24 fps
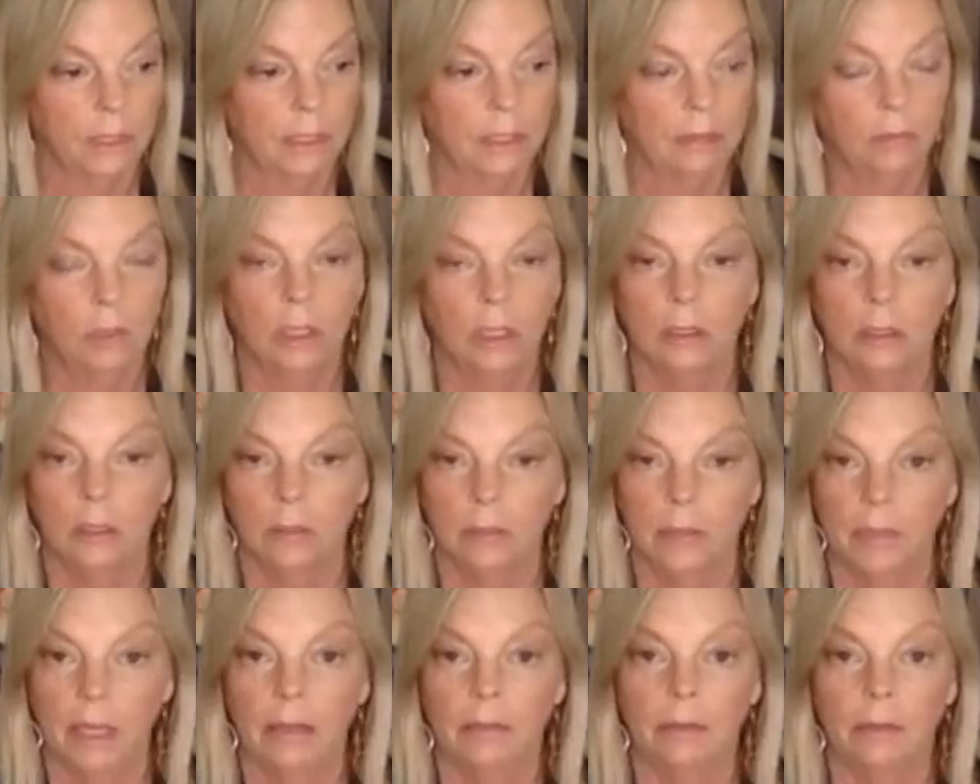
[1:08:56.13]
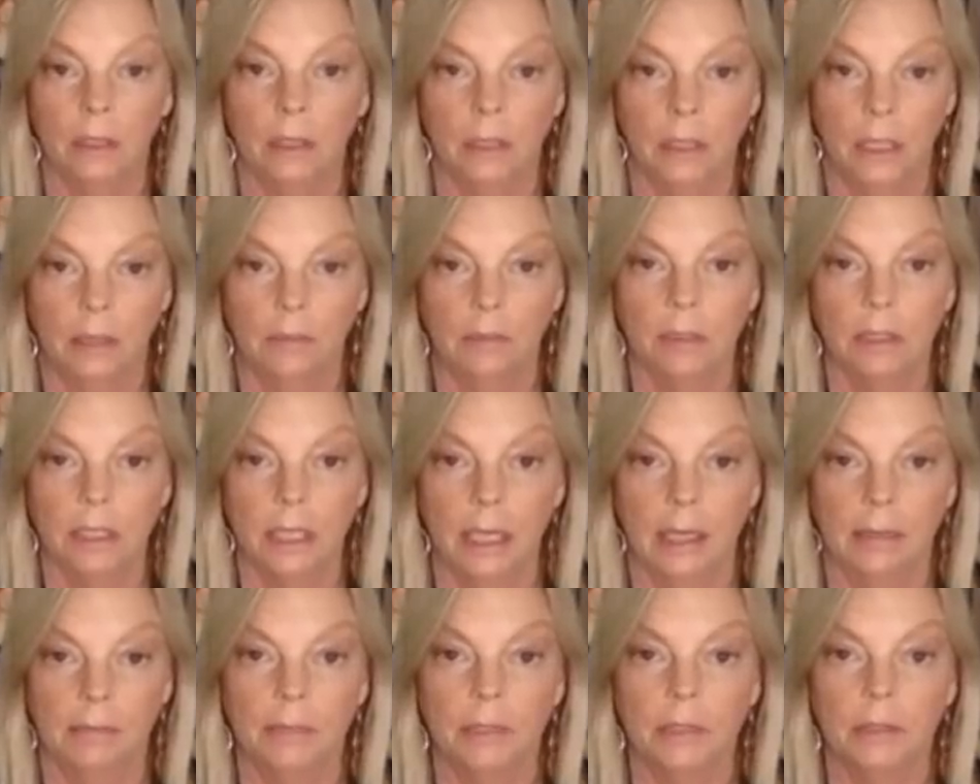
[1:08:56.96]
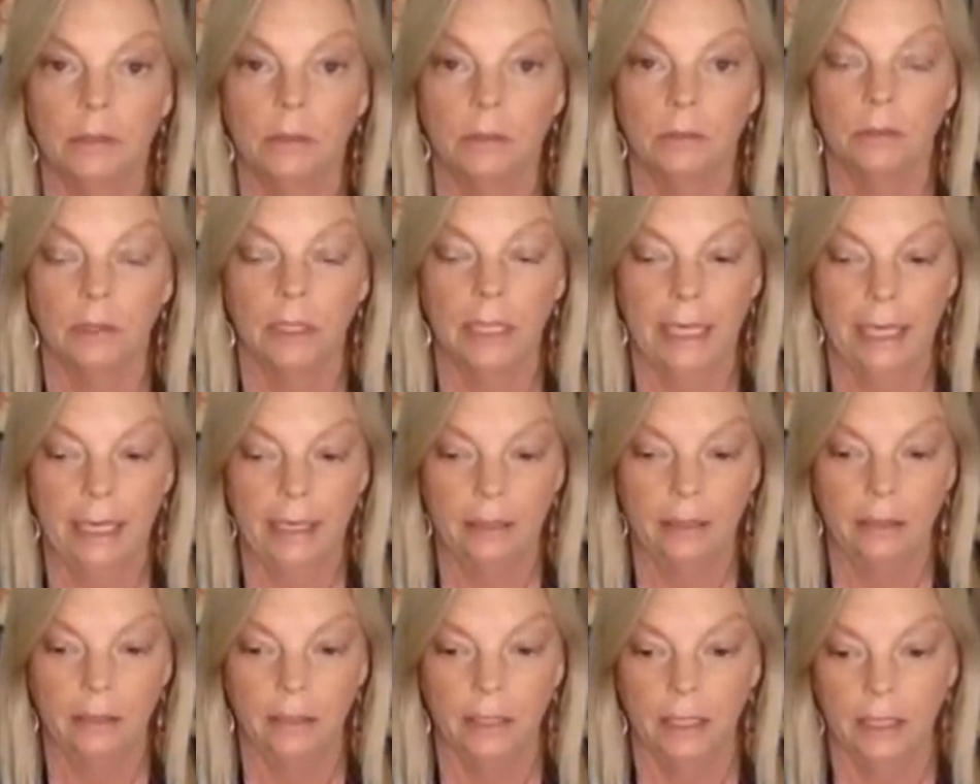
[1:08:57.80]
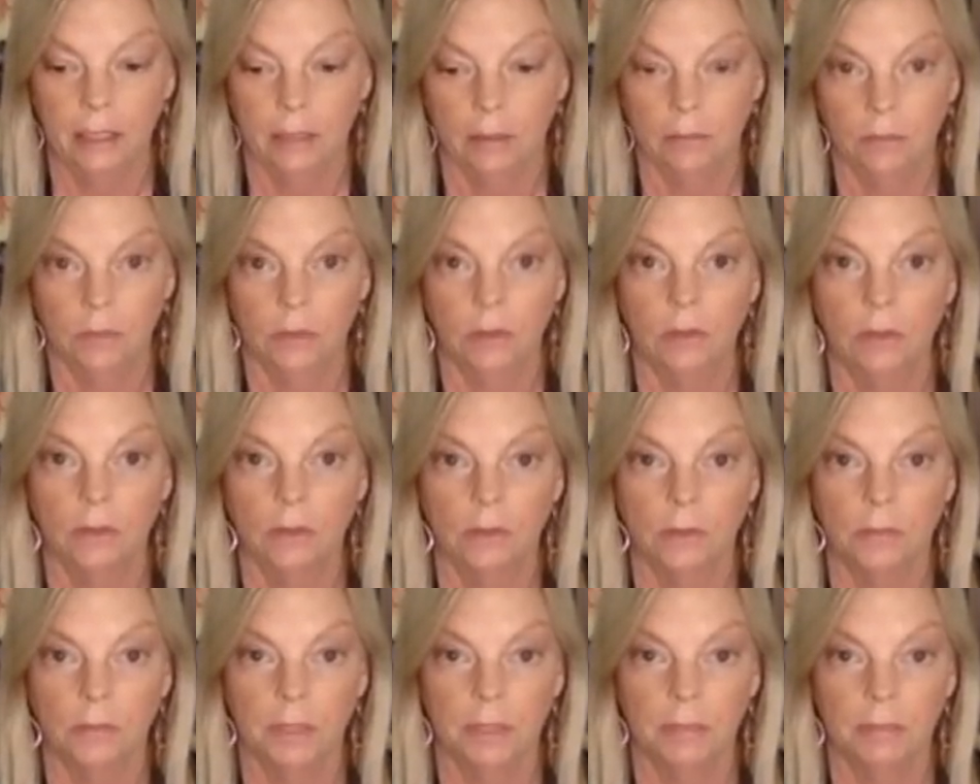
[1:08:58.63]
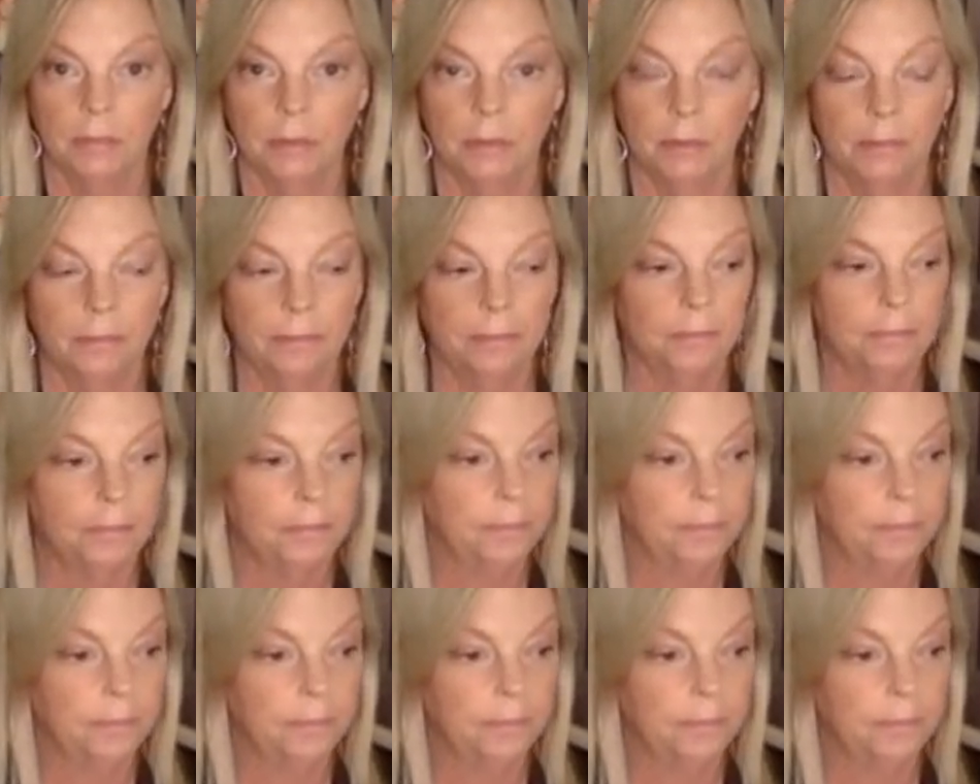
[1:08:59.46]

Will it come out that he was absolutely hand in hand with those people?